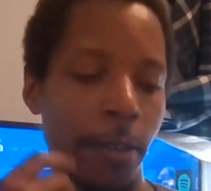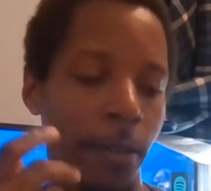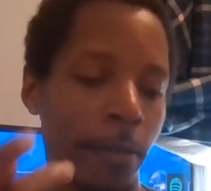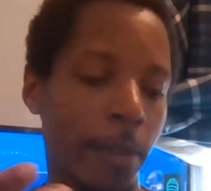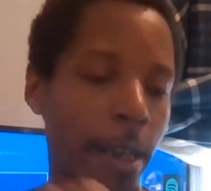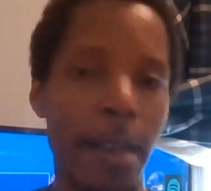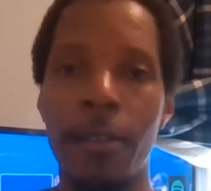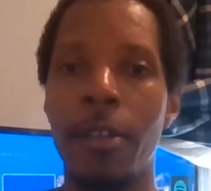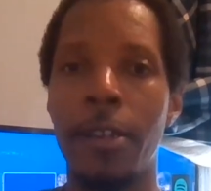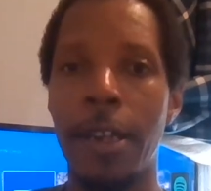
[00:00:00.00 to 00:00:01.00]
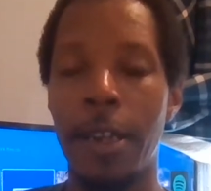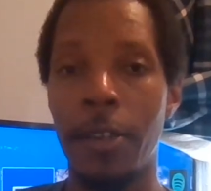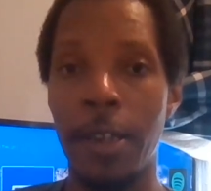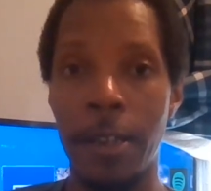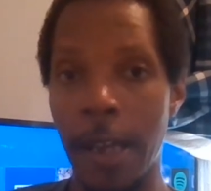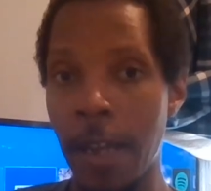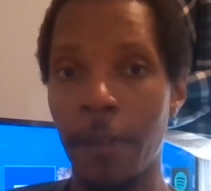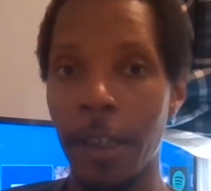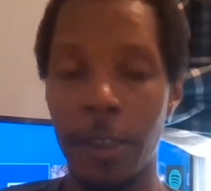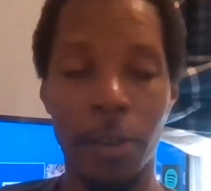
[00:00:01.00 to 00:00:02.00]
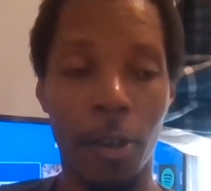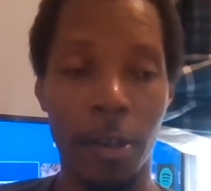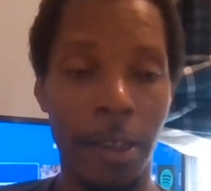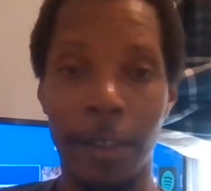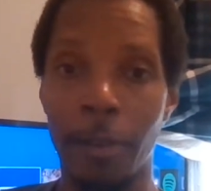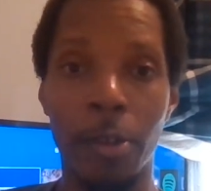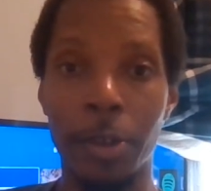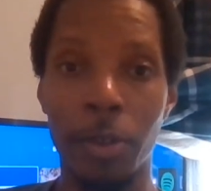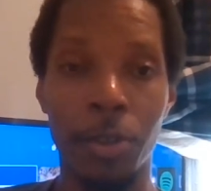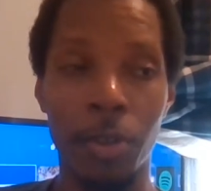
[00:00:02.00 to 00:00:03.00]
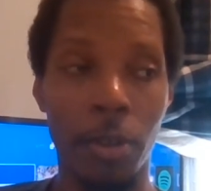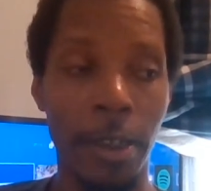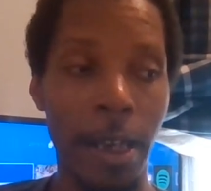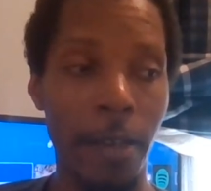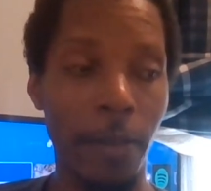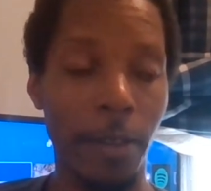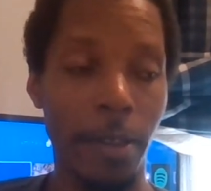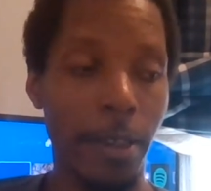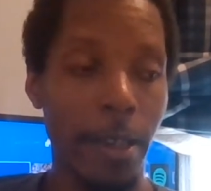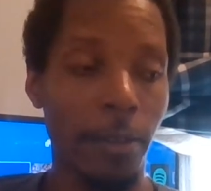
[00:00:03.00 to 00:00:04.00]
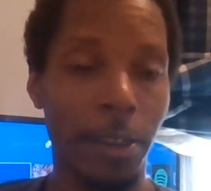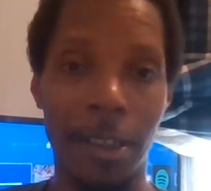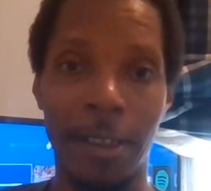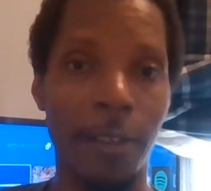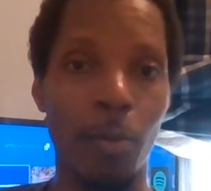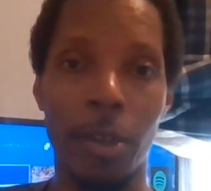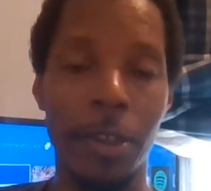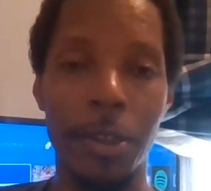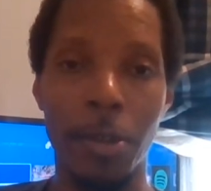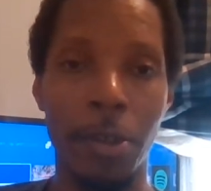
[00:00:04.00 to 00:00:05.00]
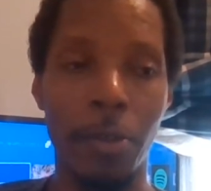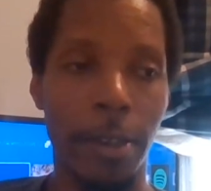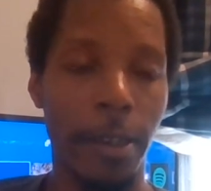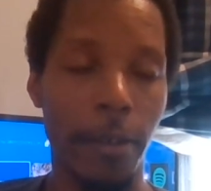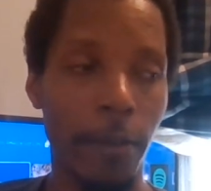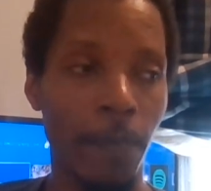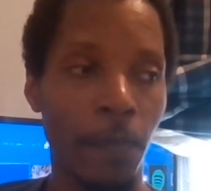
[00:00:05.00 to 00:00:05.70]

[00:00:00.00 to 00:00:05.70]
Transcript: Kayla and Ava get to talking. Long story short, Kayla's like, what are you still doing here?